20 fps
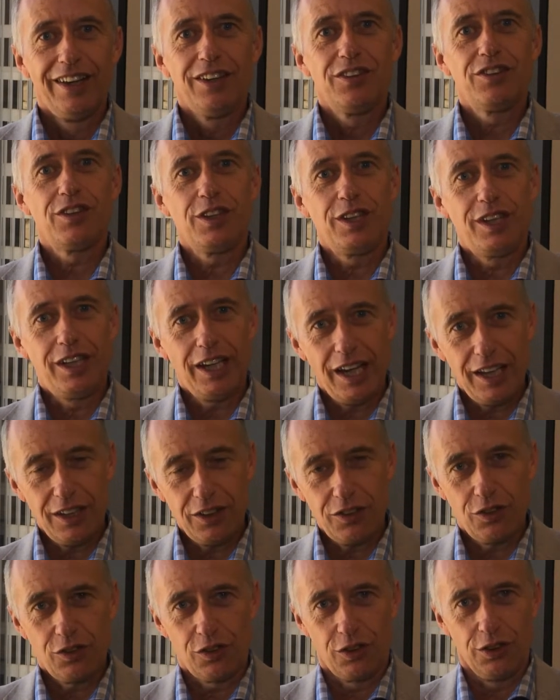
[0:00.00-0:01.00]
to
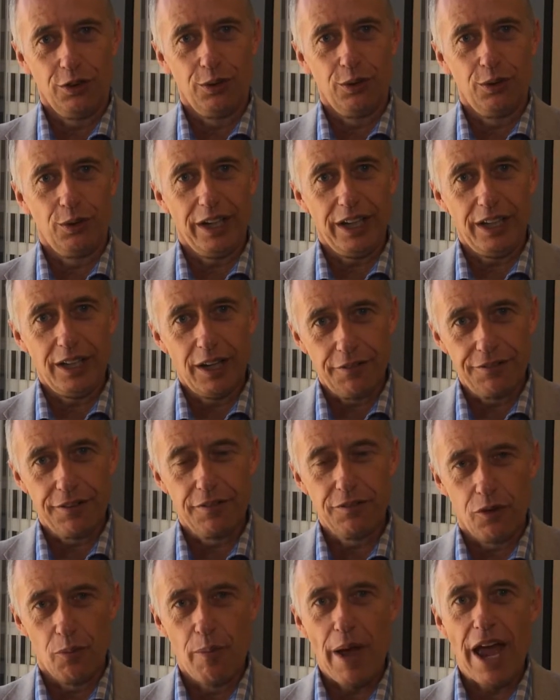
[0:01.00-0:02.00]
get to enough
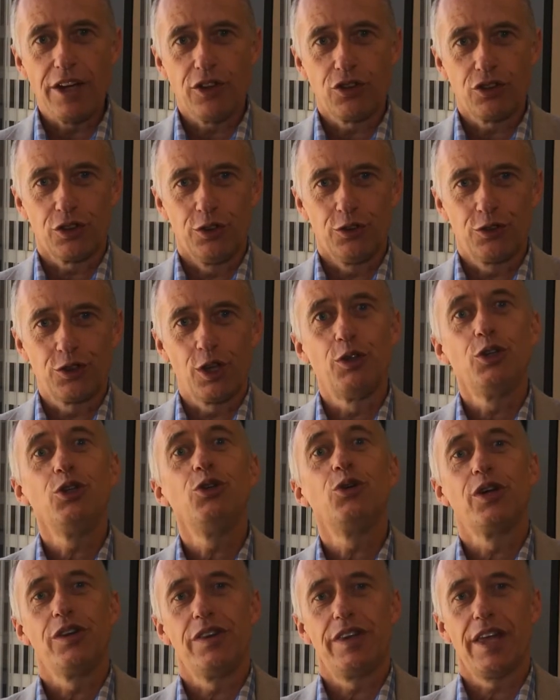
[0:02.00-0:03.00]
information so that
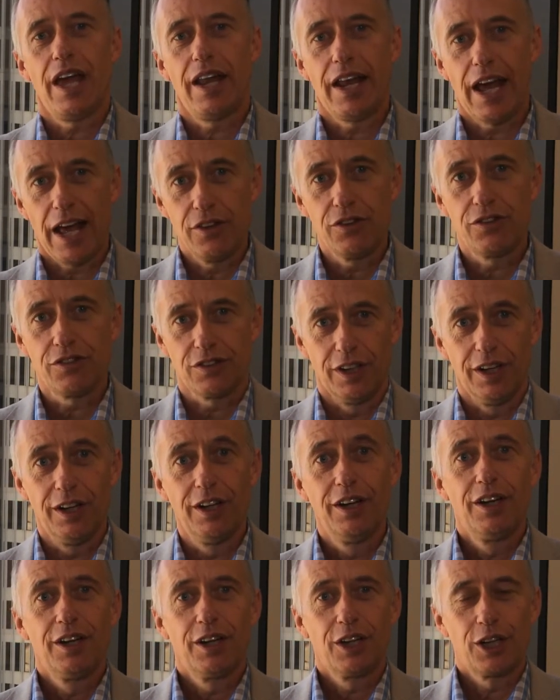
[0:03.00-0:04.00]
you can then
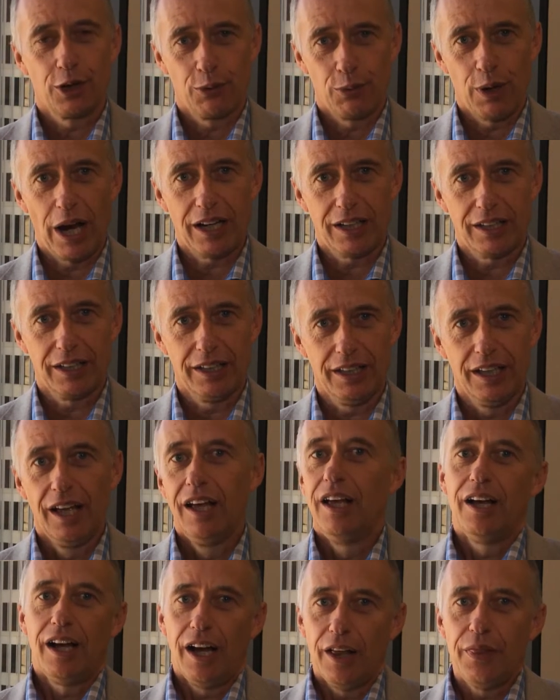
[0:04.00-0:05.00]
answer correctly.
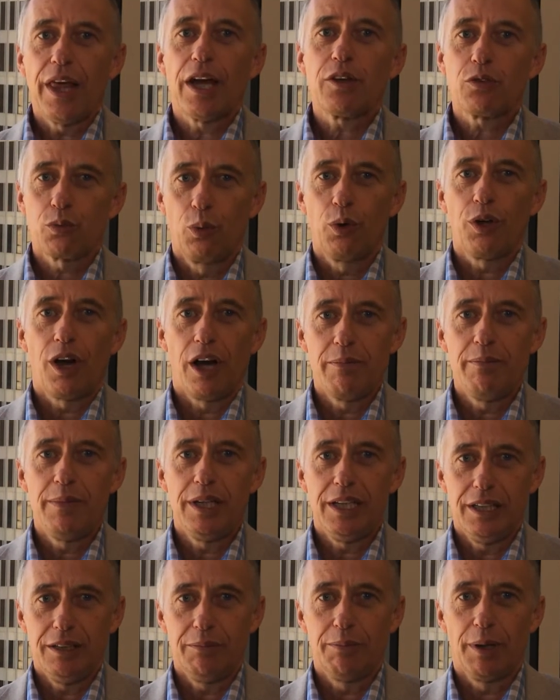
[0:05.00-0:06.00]
And that's what I
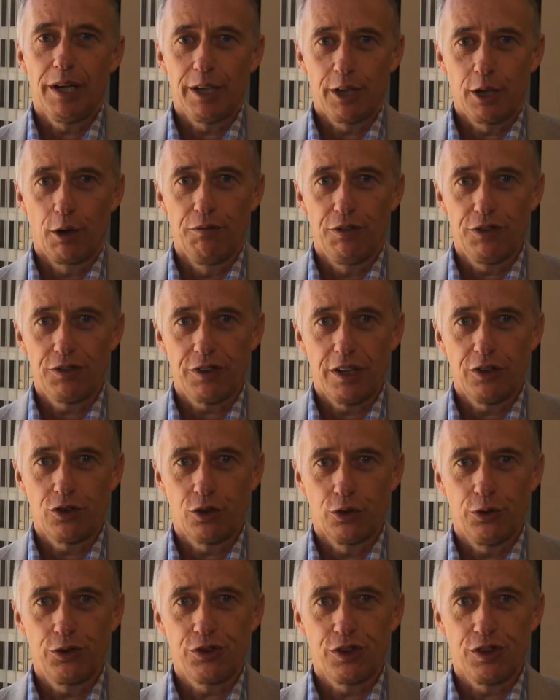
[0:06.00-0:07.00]
mean by a
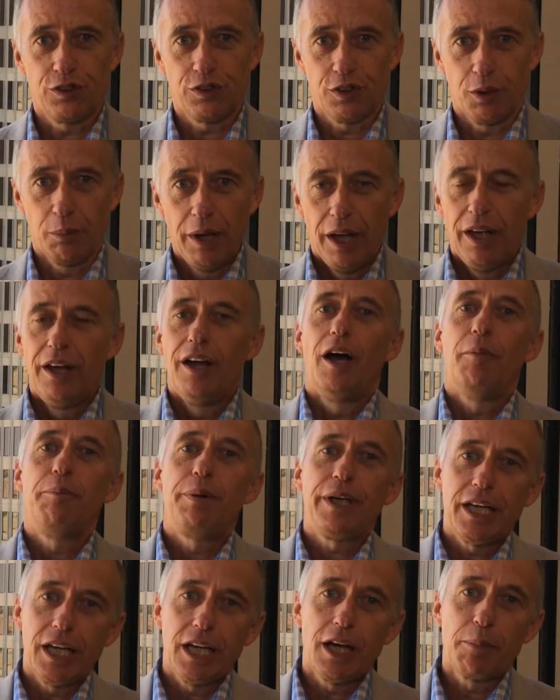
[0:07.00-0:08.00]
conversational system. And
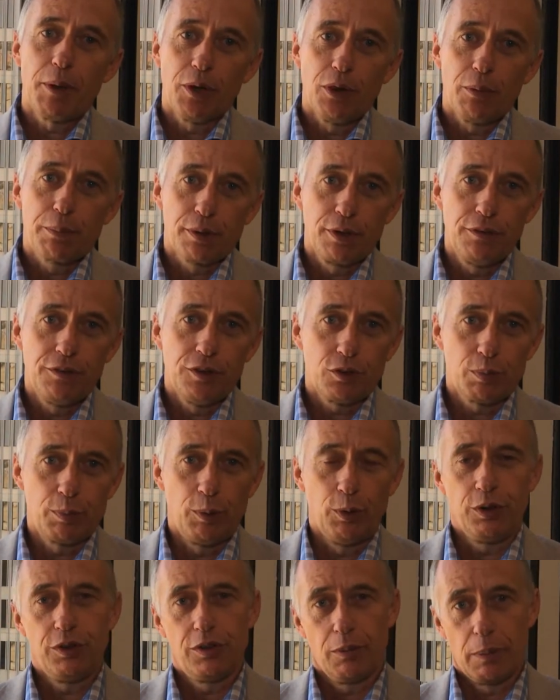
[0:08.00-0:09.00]
picking up on the previous
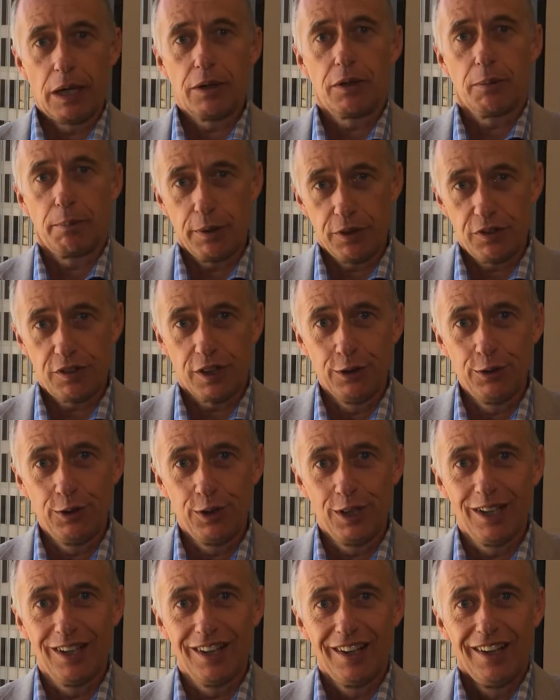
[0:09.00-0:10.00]
point about a
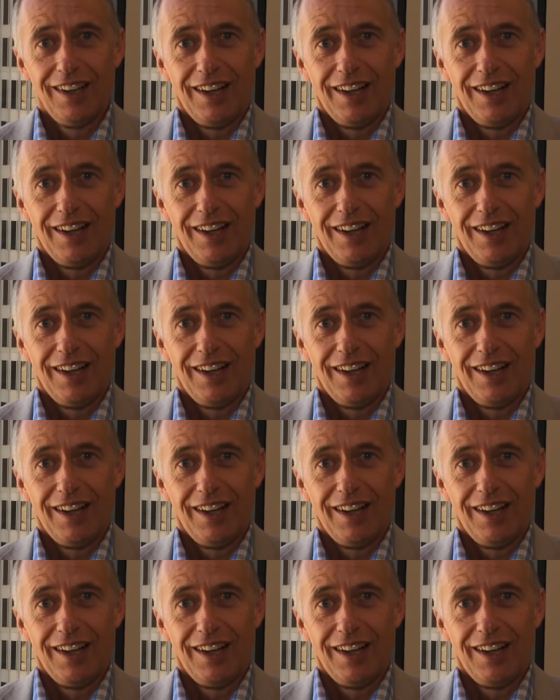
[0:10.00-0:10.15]
persona,